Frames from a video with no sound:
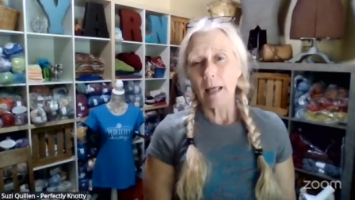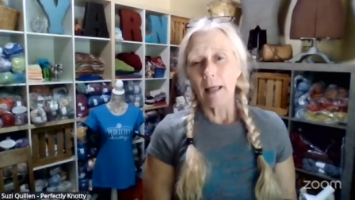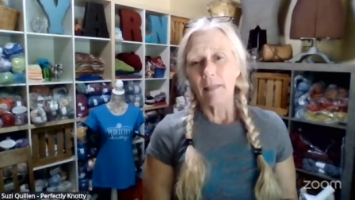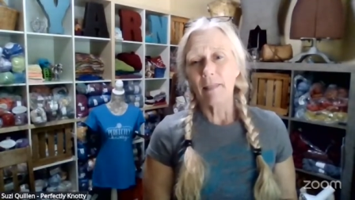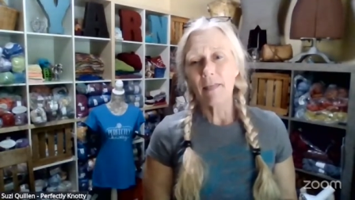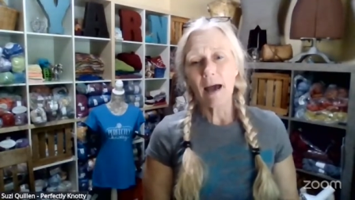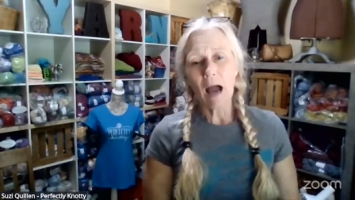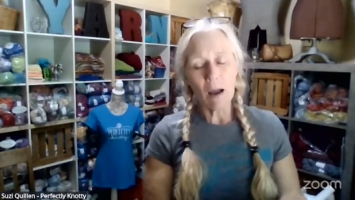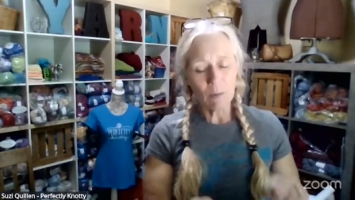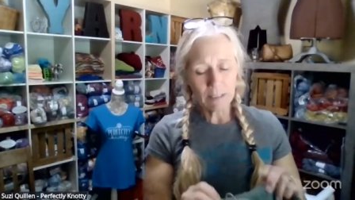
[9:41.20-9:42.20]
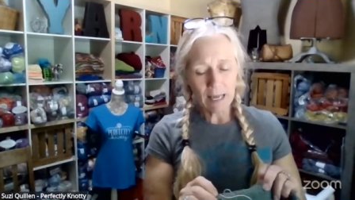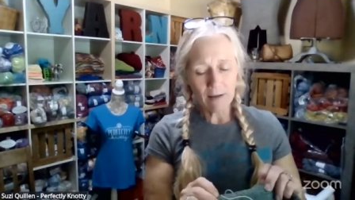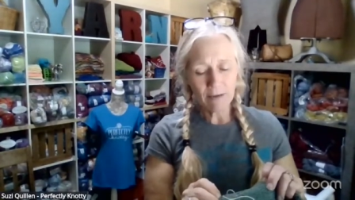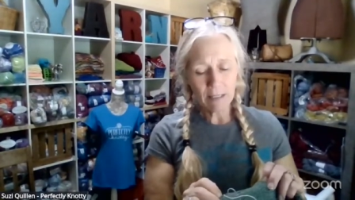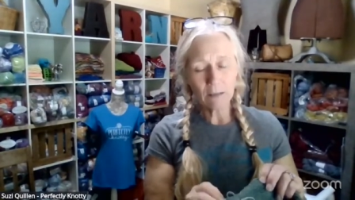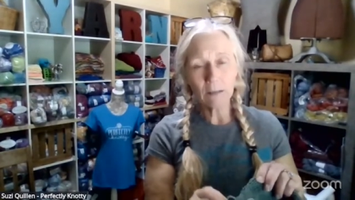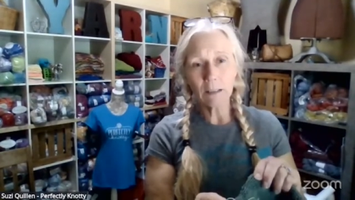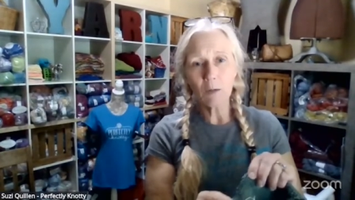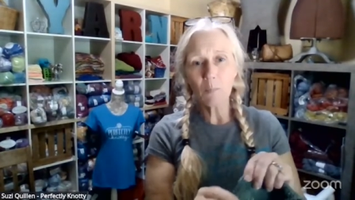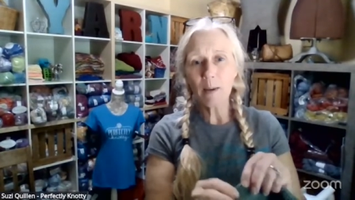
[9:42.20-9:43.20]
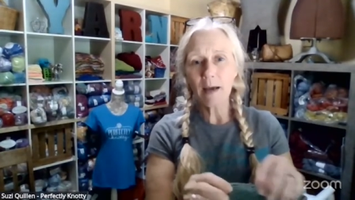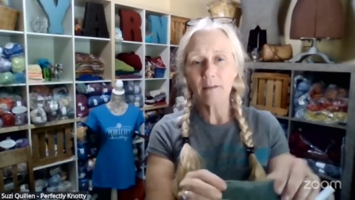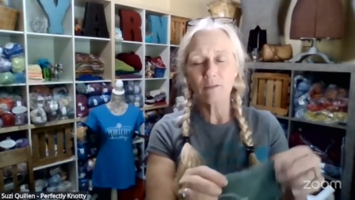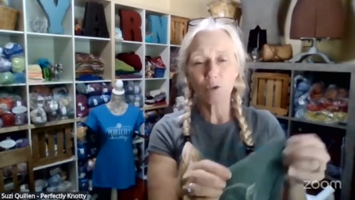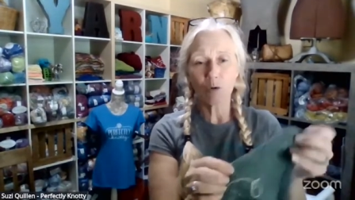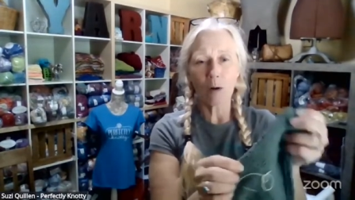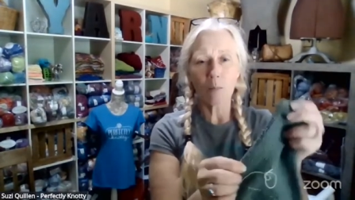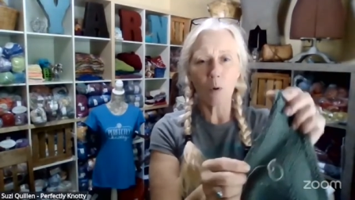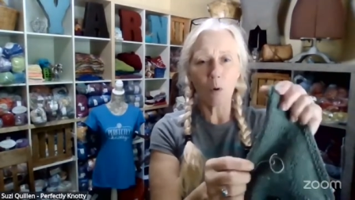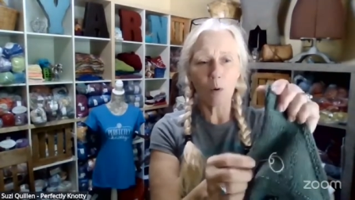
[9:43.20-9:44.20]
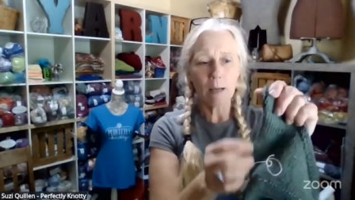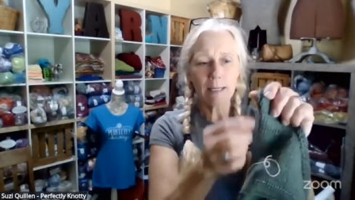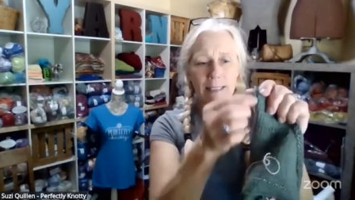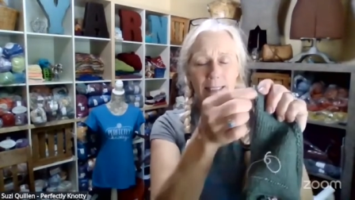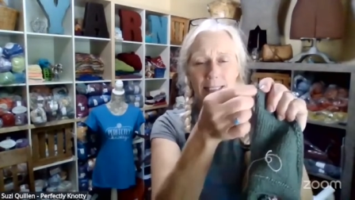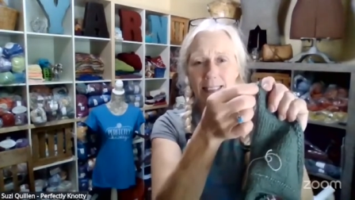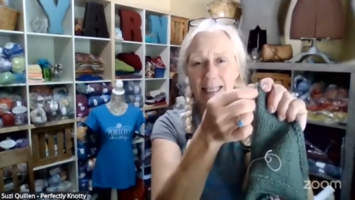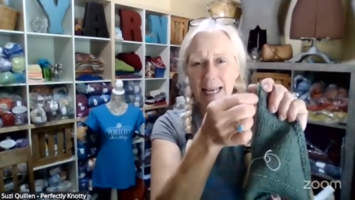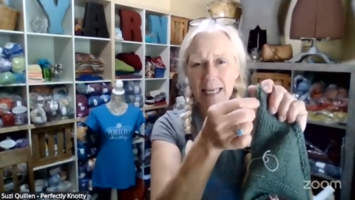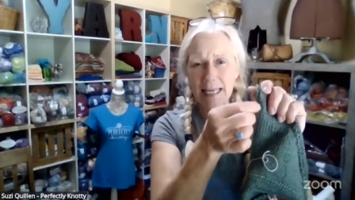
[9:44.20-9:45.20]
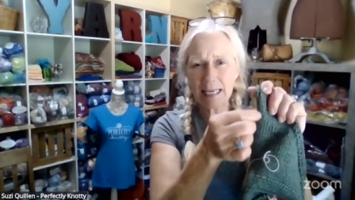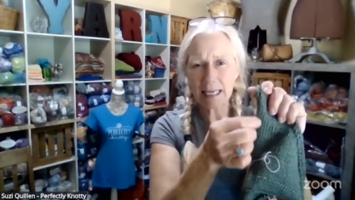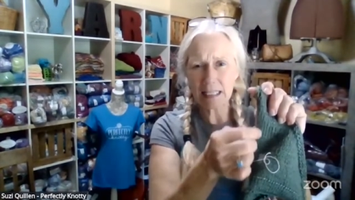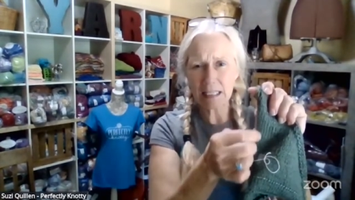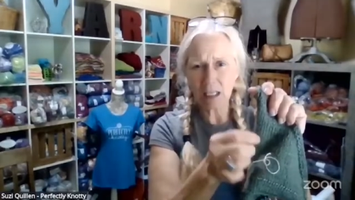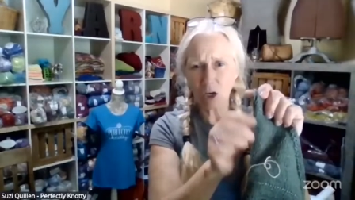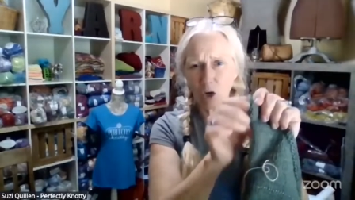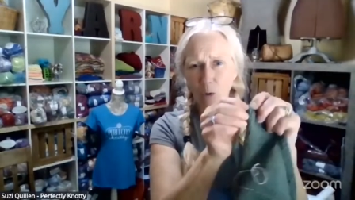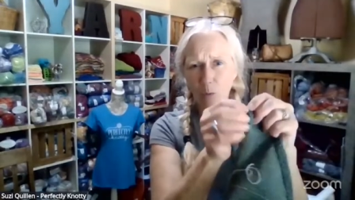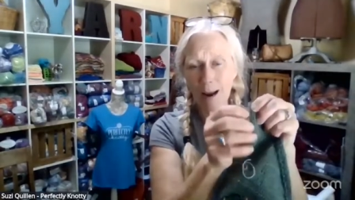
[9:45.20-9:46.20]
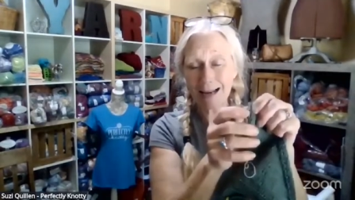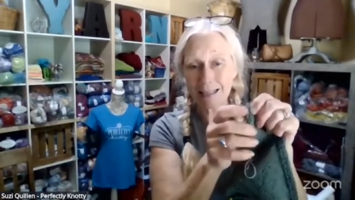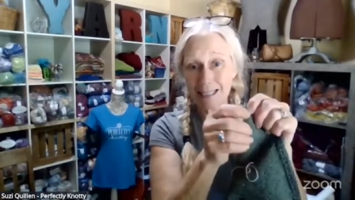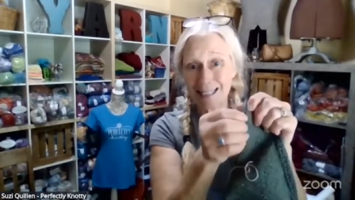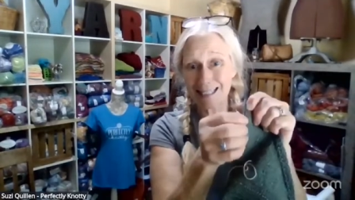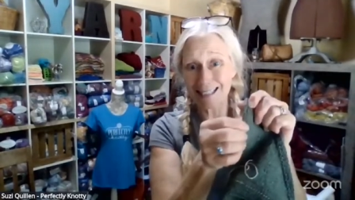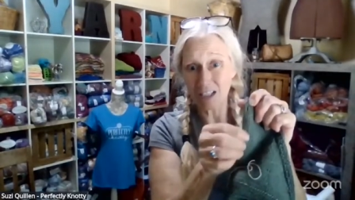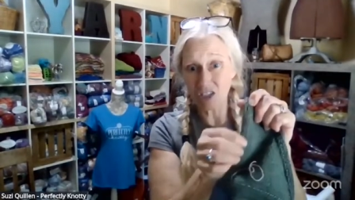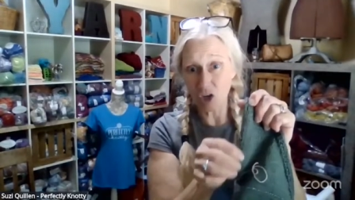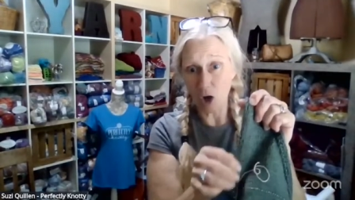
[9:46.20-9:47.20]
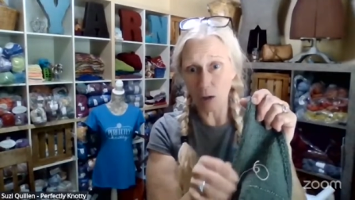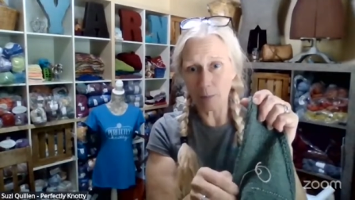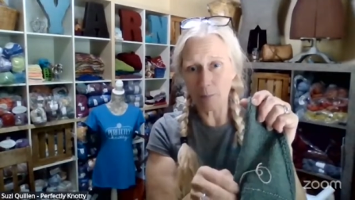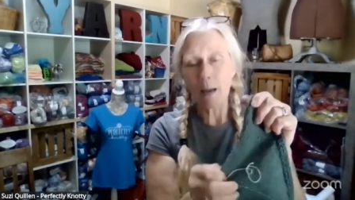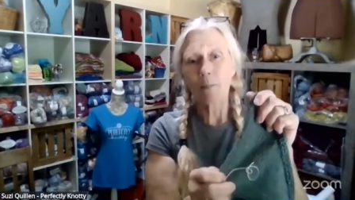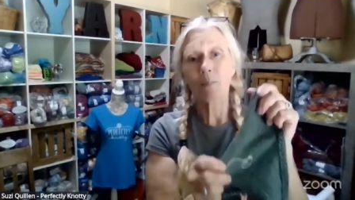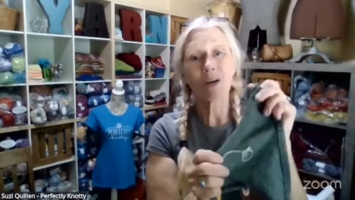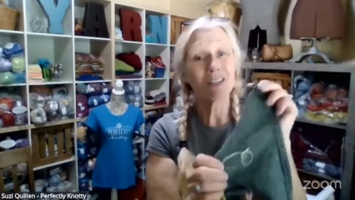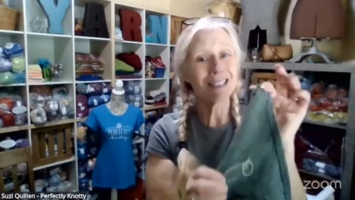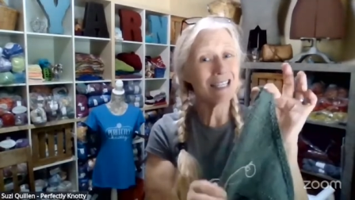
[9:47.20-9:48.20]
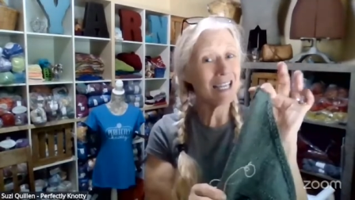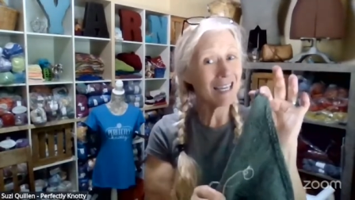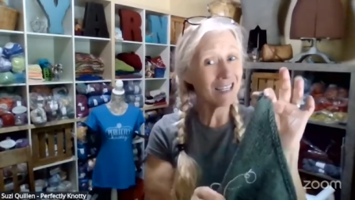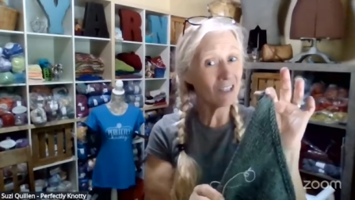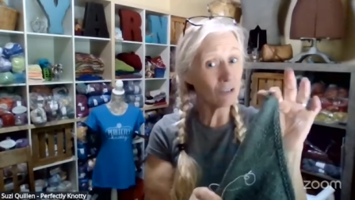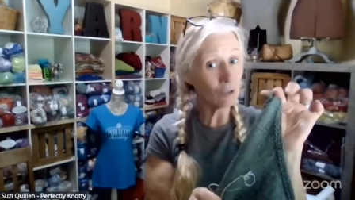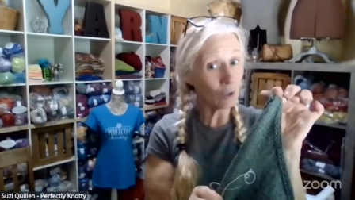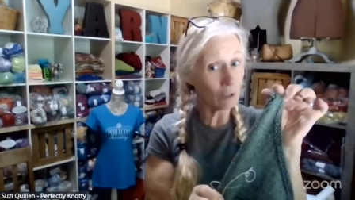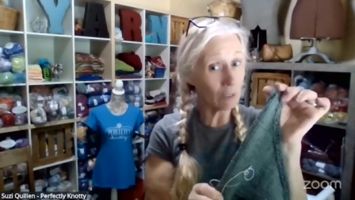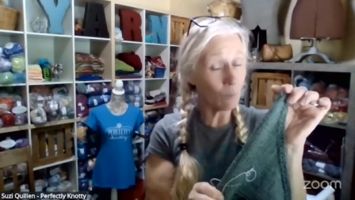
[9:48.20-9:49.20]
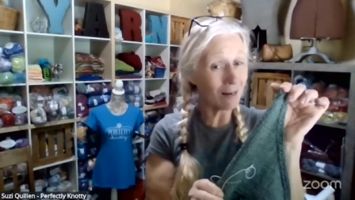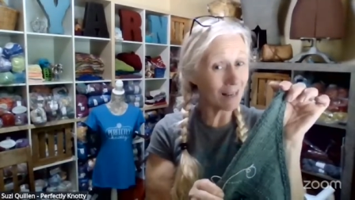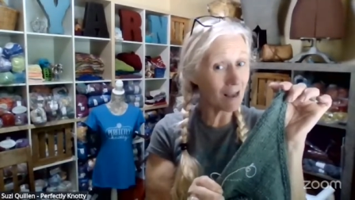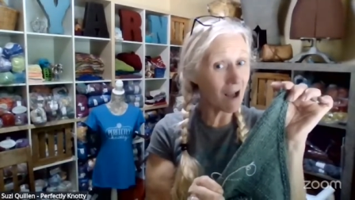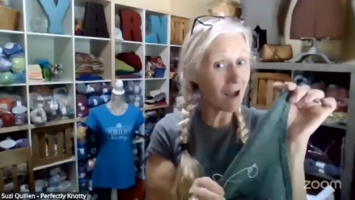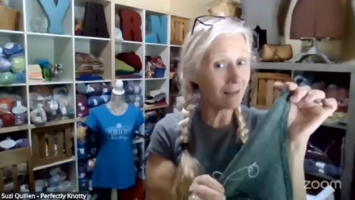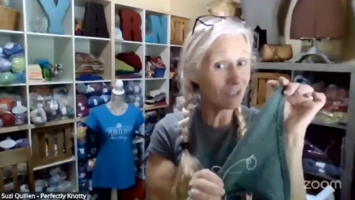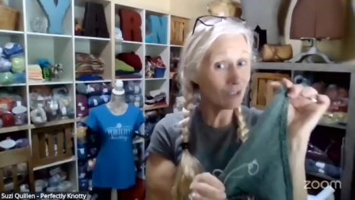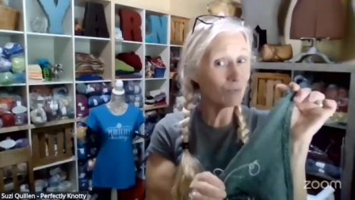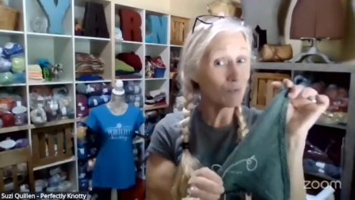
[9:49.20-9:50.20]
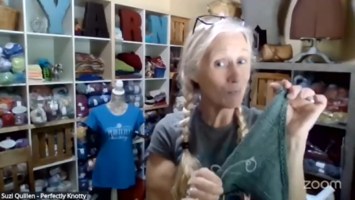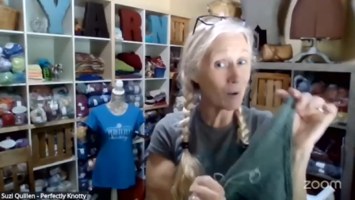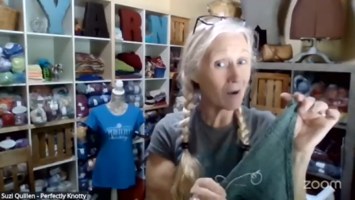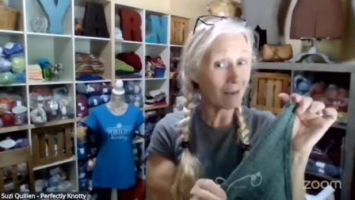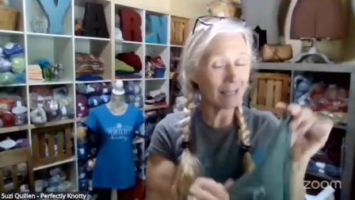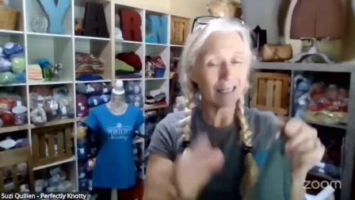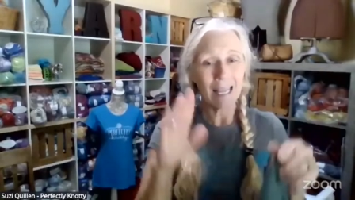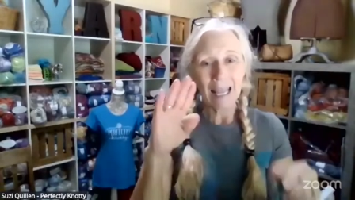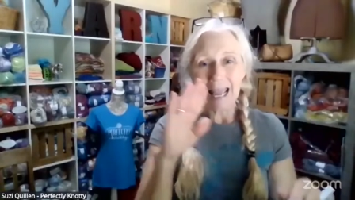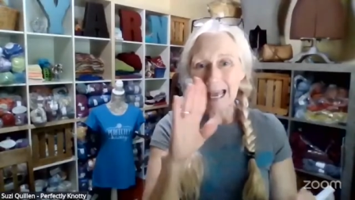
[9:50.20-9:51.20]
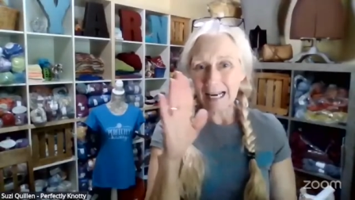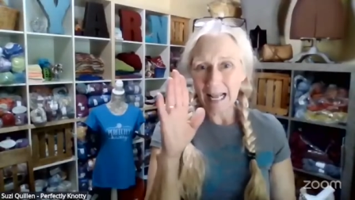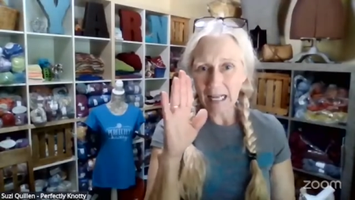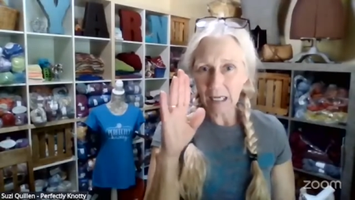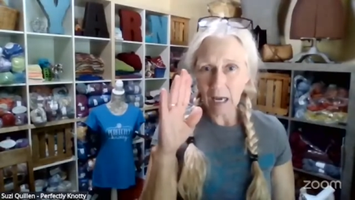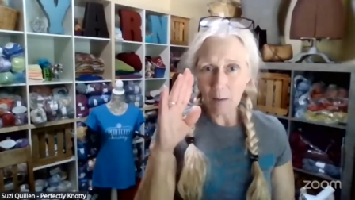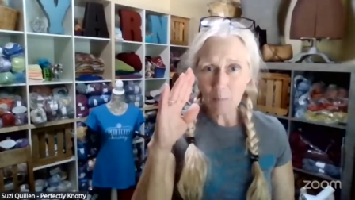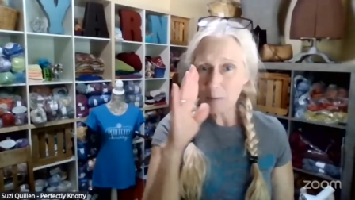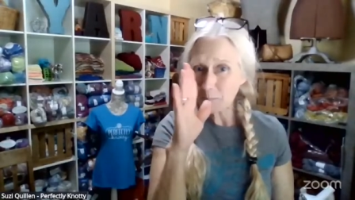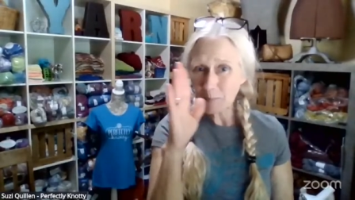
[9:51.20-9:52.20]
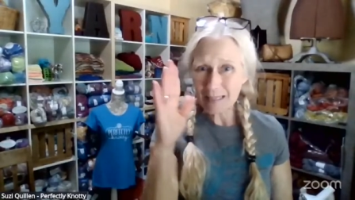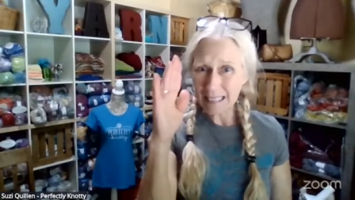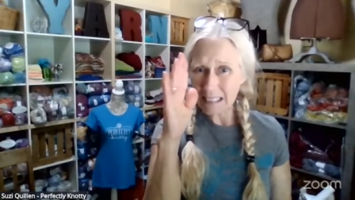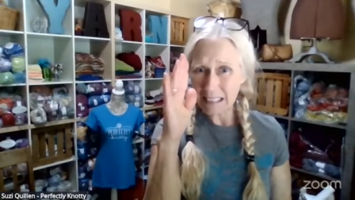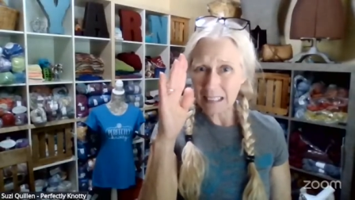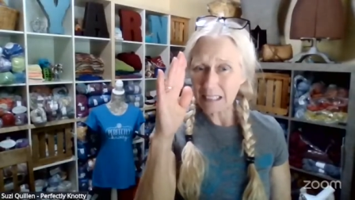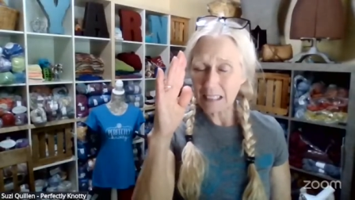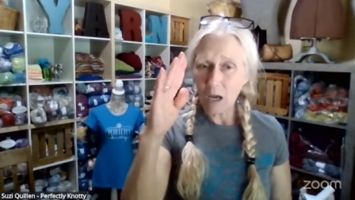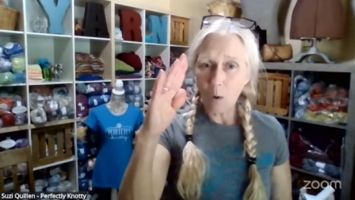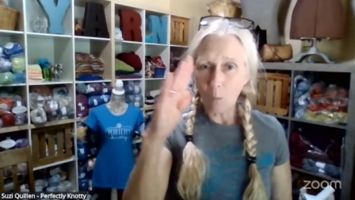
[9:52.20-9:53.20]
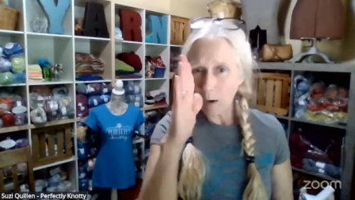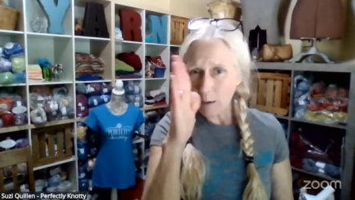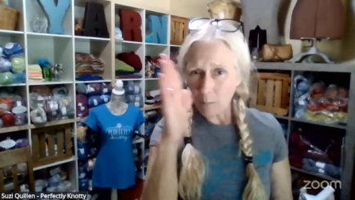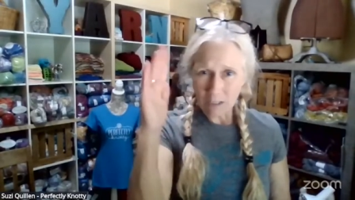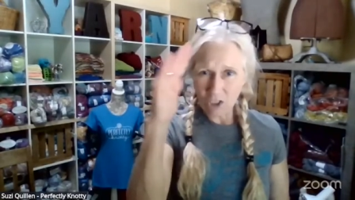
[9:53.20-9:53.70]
that I was having a little bit of trouble staying in the correct stitch column, particularly when I got to the pocket. And I had a couple of places where it was